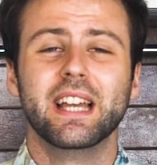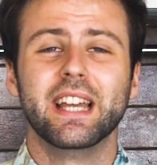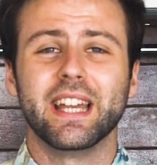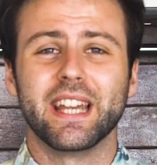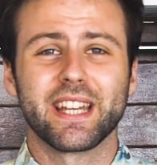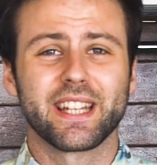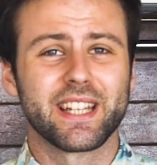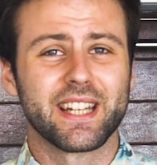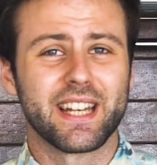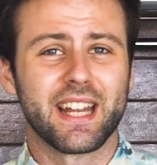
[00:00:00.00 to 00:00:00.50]

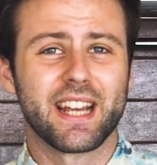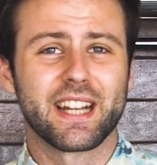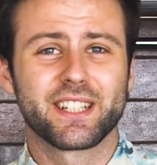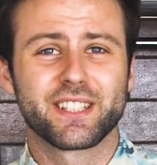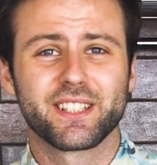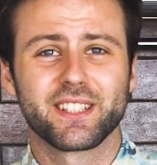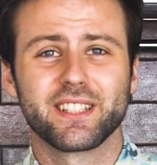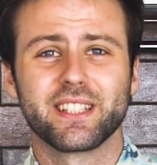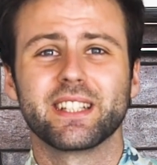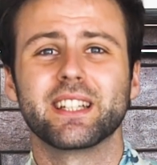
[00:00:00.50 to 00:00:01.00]
it can
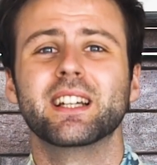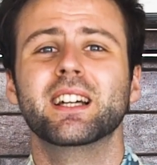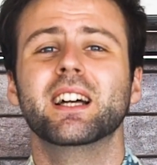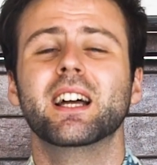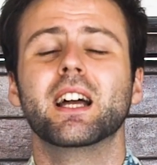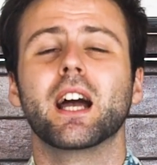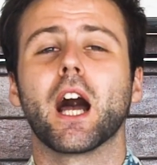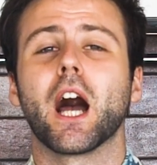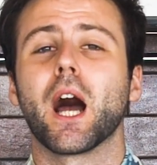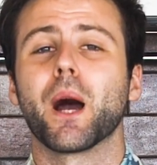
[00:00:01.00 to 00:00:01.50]
actually
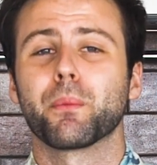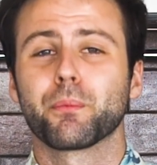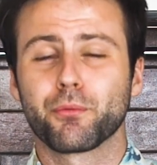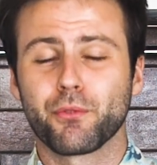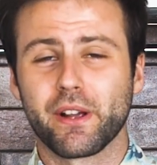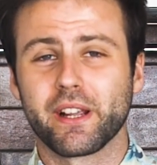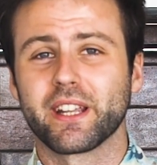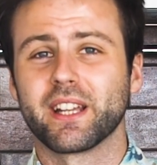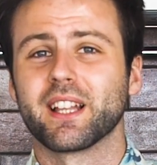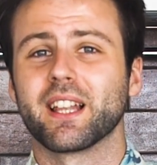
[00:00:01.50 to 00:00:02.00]

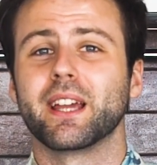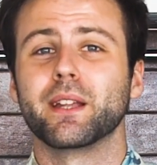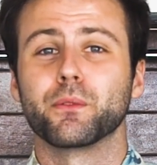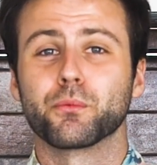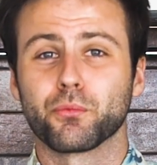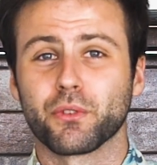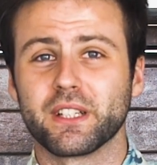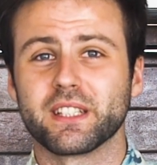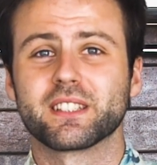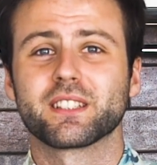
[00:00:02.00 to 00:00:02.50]
upregulate and
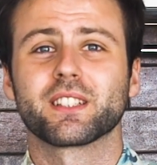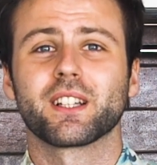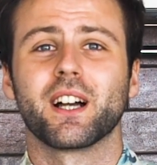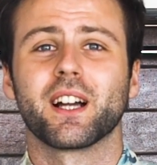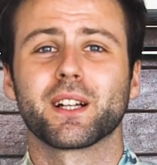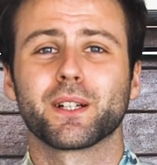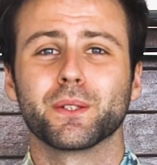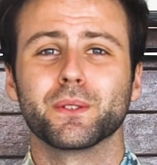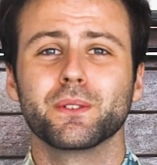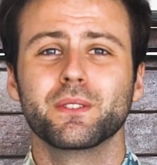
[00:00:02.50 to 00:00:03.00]

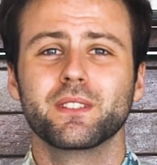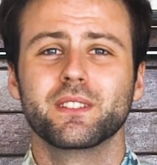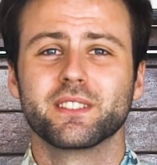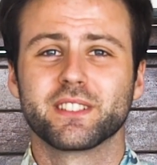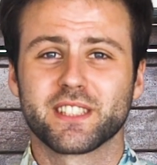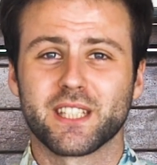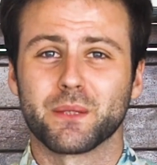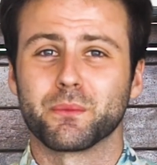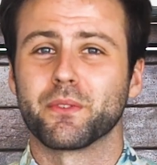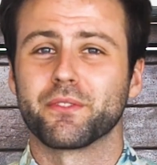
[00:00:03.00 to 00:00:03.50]
recycle
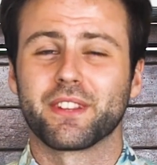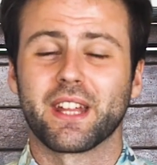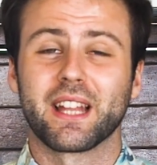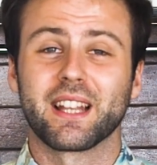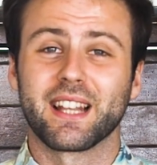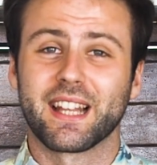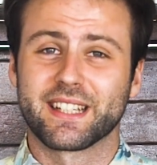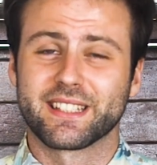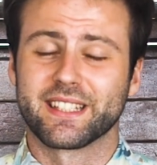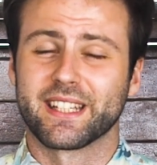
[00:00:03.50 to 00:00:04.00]
some of that
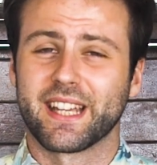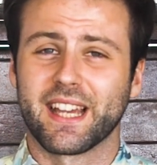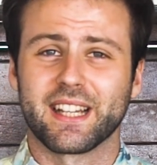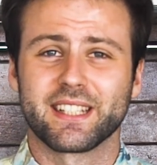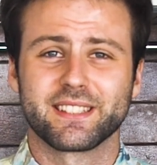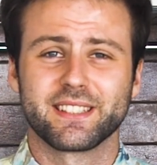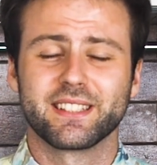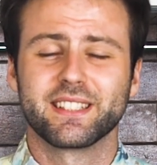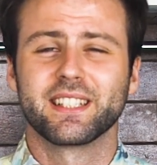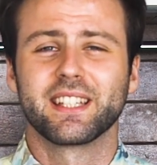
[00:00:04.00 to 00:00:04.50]
lactic
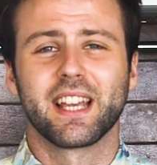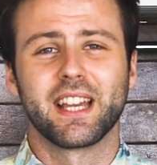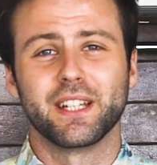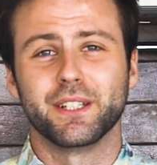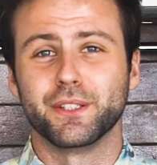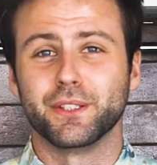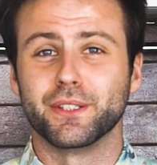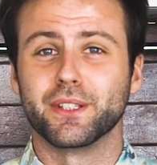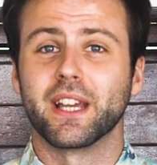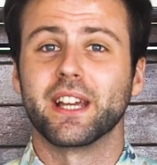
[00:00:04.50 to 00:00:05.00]
acid,
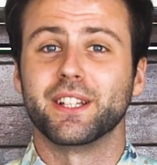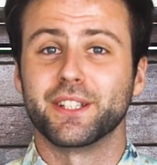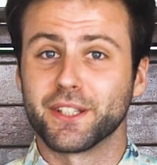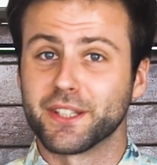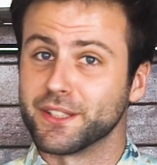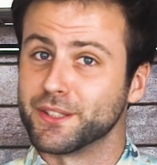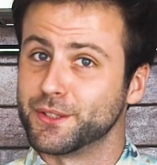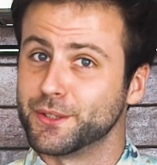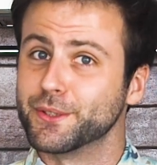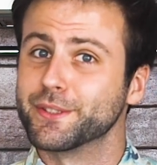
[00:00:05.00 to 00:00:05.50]
and you
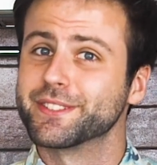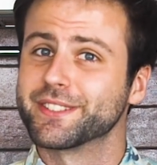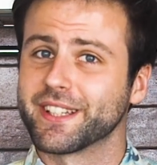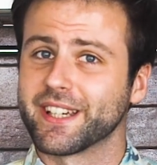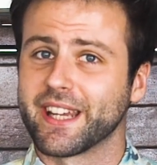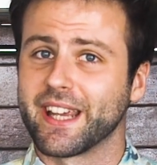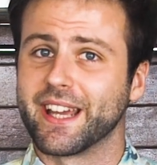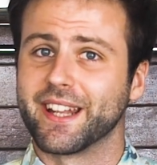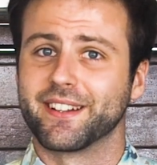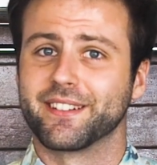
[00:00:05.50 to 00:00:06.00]
can use it
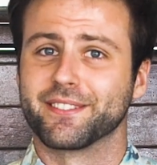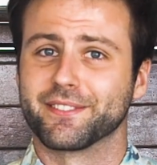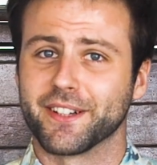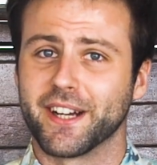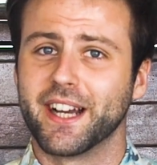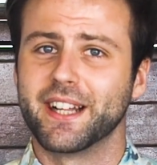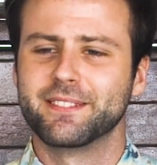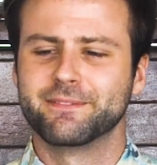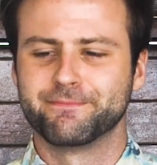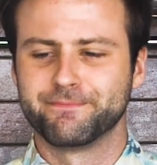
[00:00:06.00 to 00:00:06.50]
again,
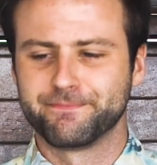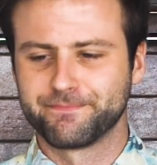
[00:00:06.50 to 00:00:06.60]
right?